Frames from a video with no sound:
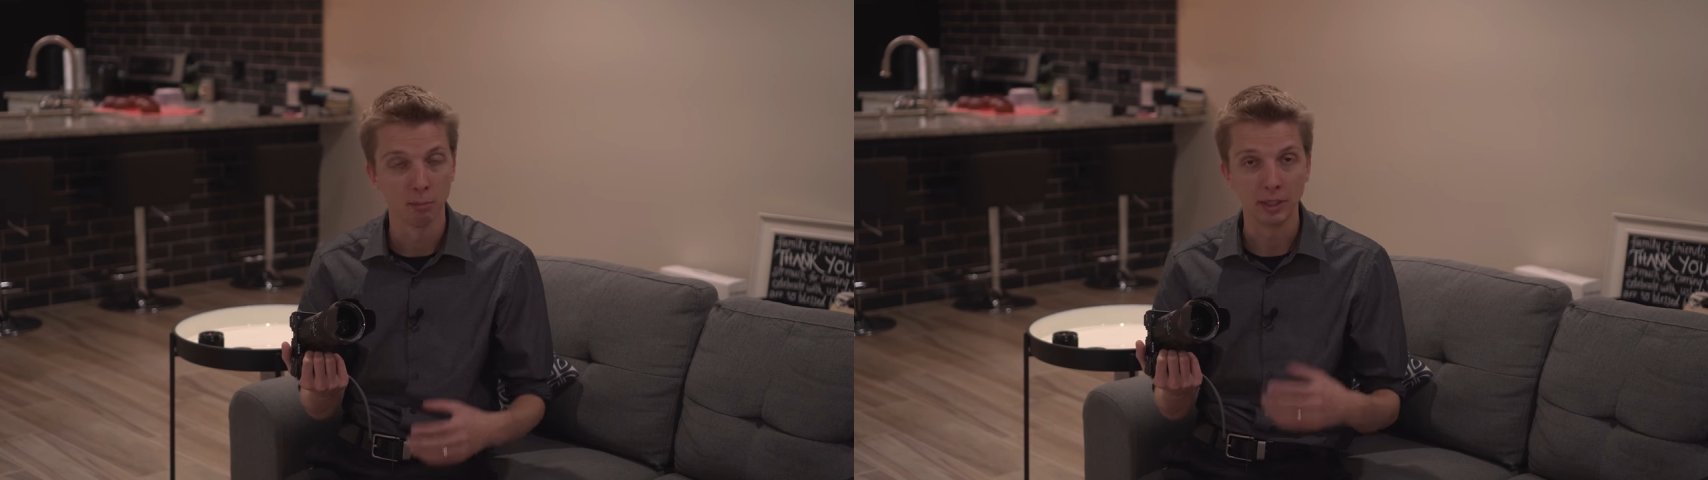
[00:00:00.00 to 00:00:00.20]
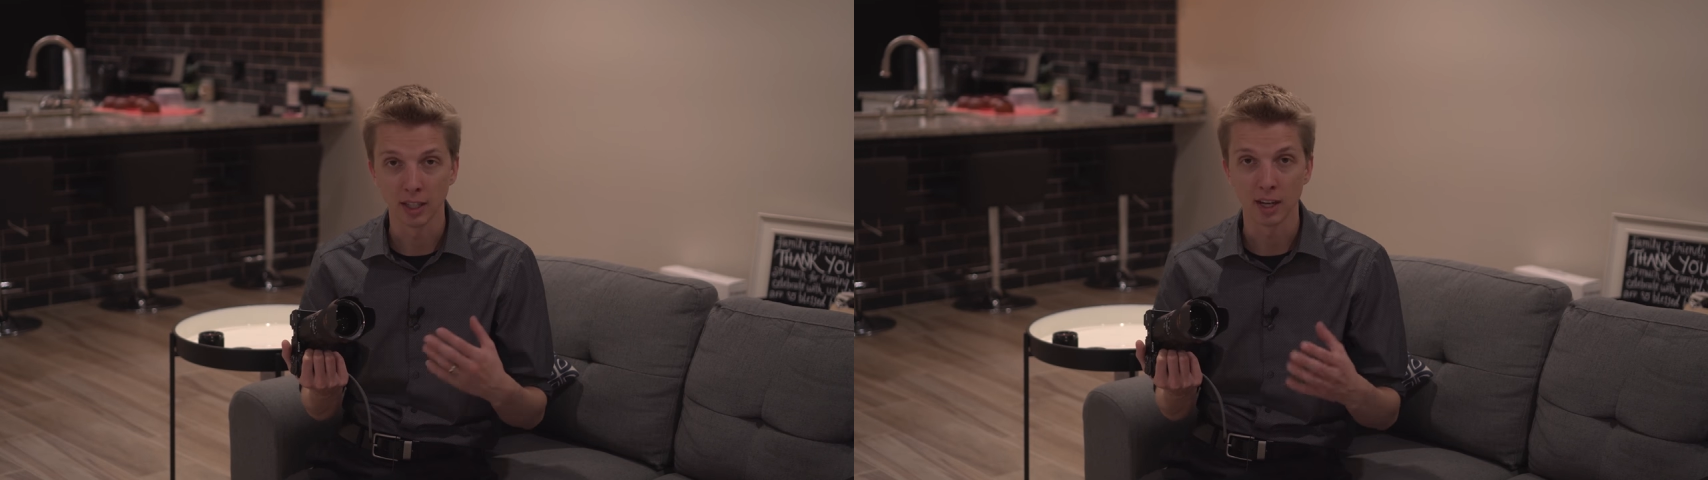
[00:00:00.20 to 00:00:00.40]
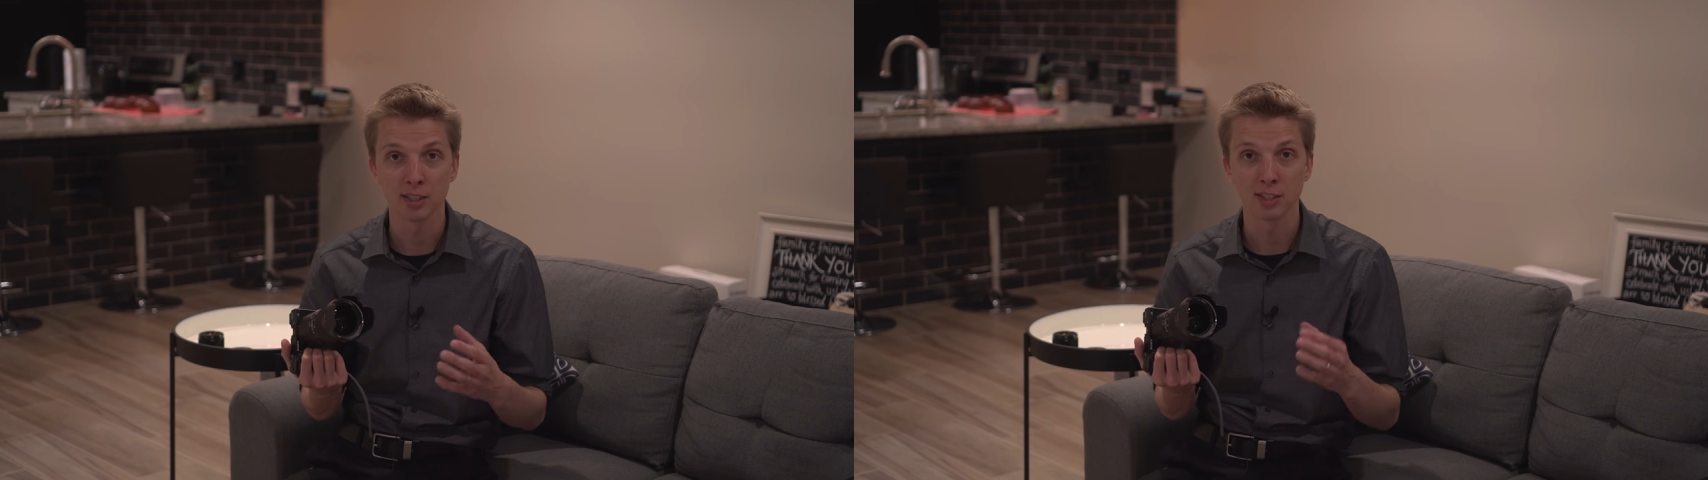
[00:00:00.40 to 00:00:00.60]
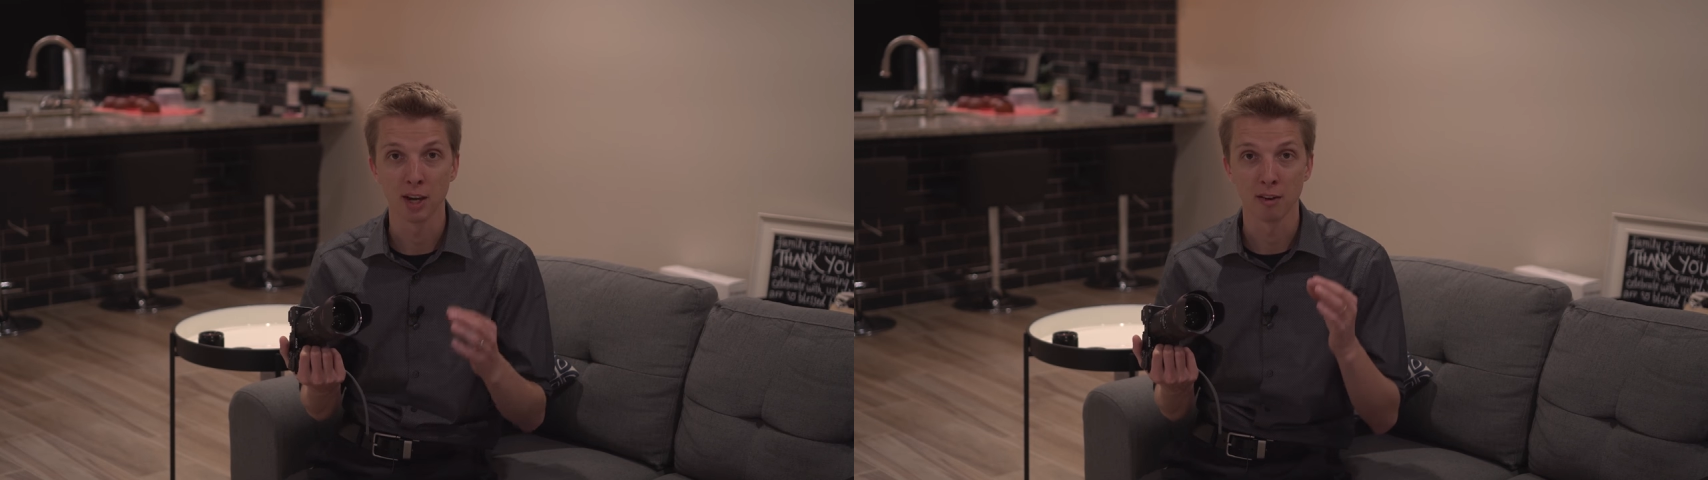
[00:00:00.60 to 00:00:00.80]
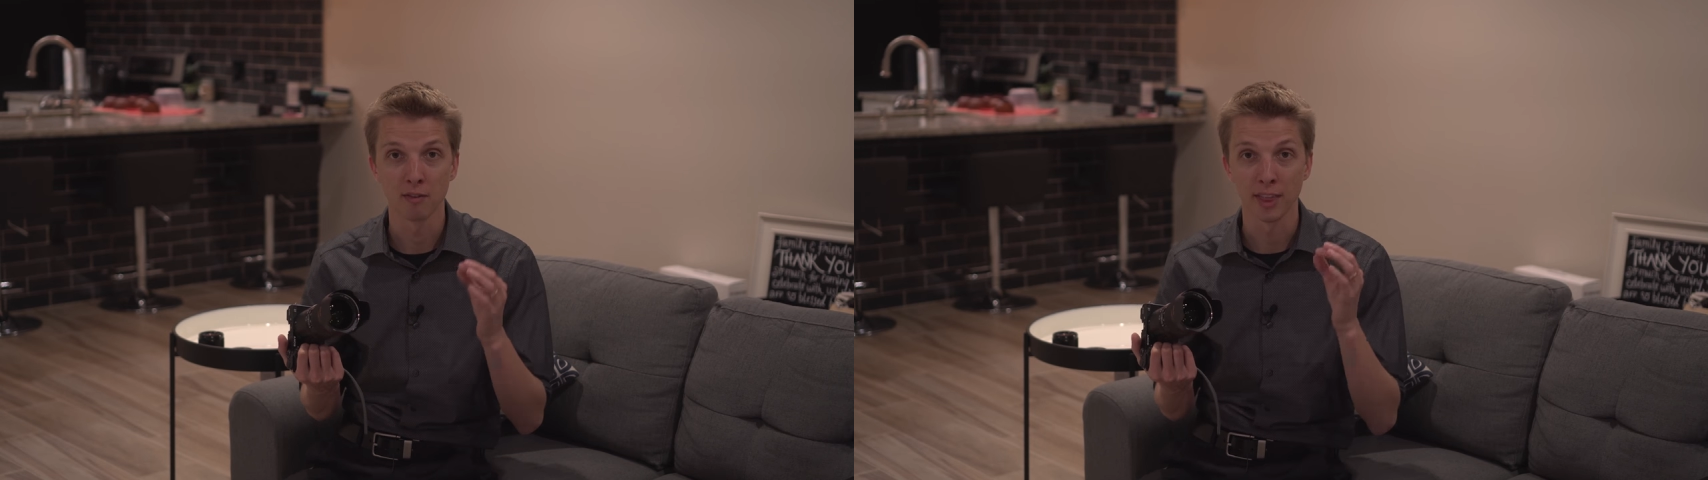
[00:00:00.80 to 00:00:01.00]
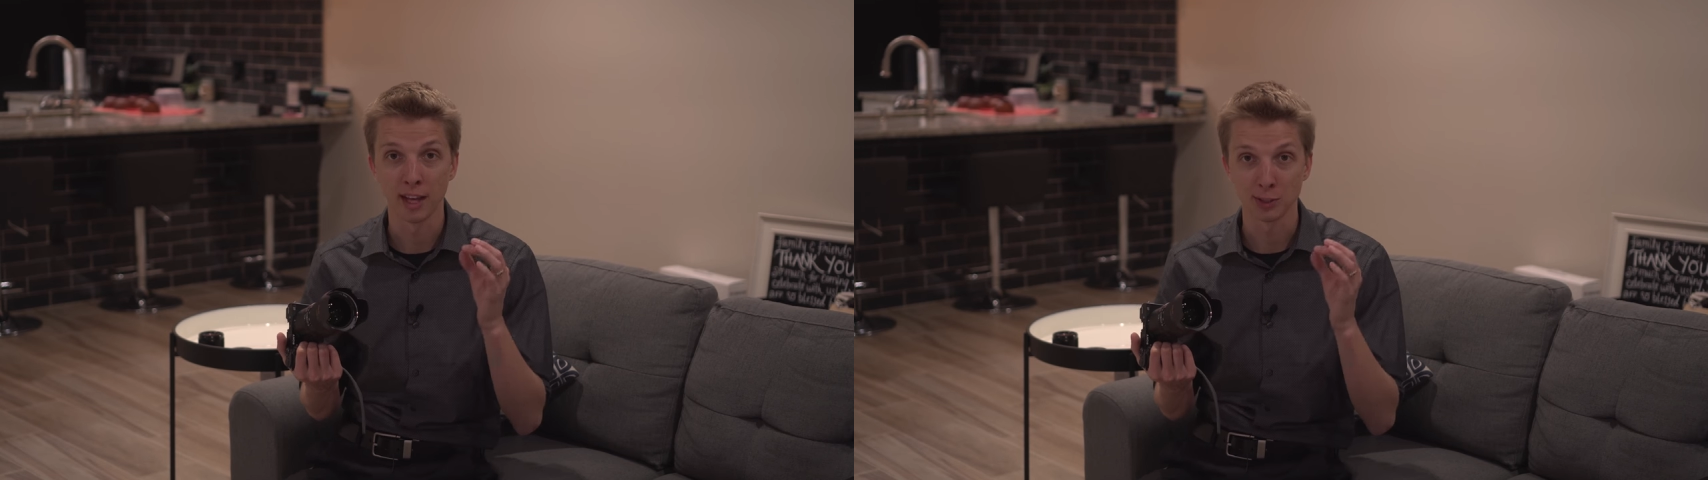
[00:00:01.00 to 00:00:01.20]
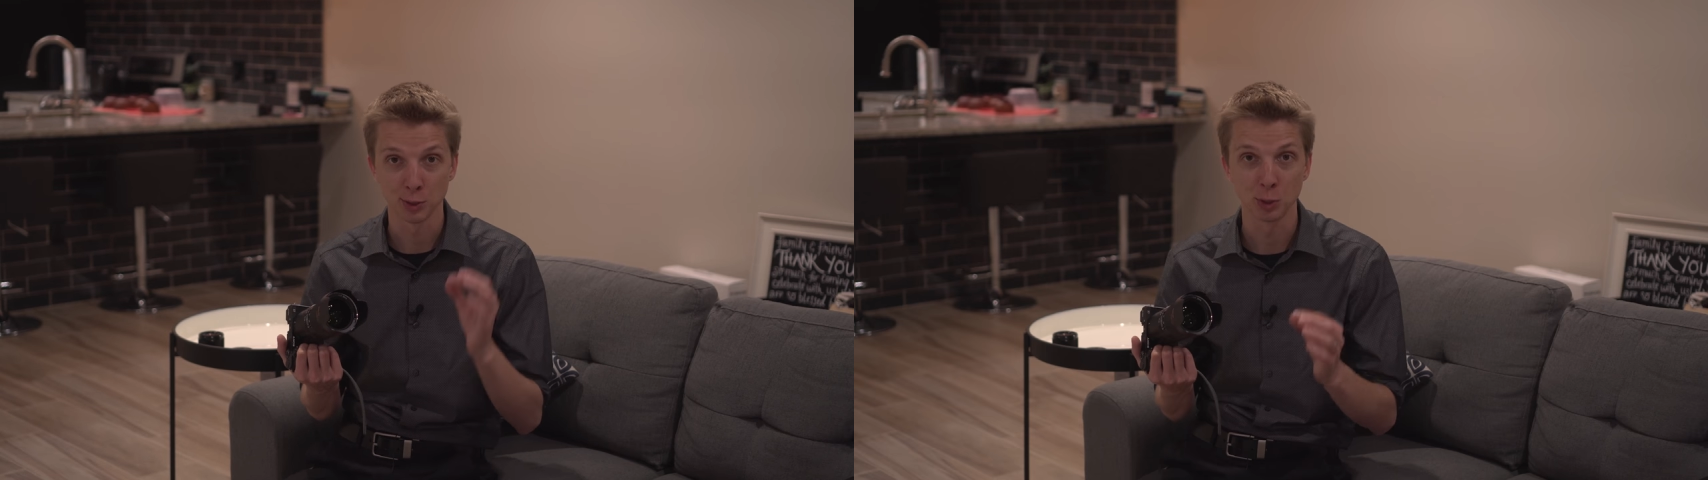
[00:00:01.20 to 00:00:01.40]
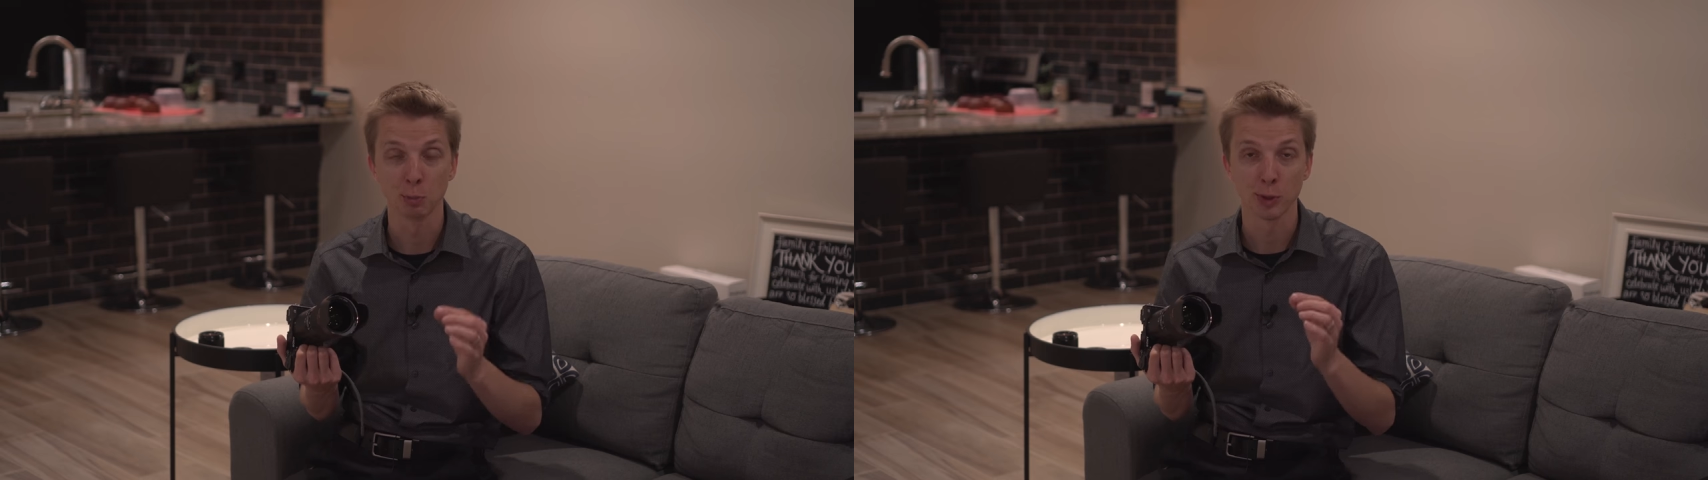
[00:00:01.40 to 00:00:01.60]
because of that
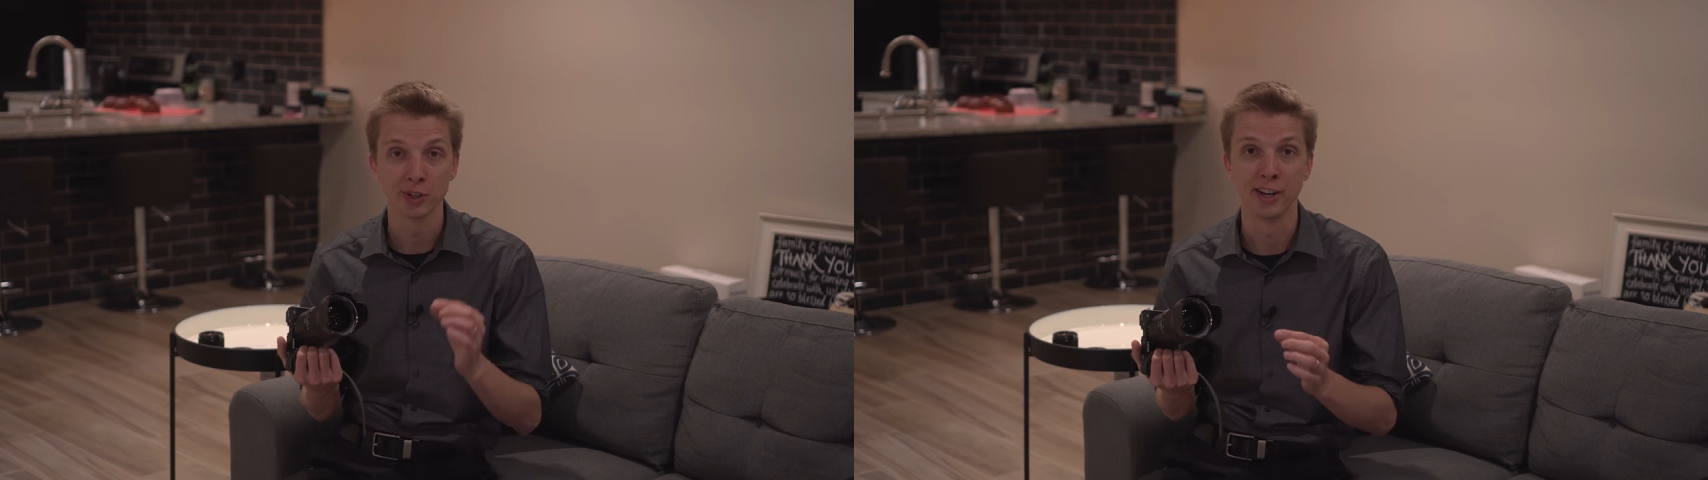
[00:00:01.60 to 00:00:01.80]
super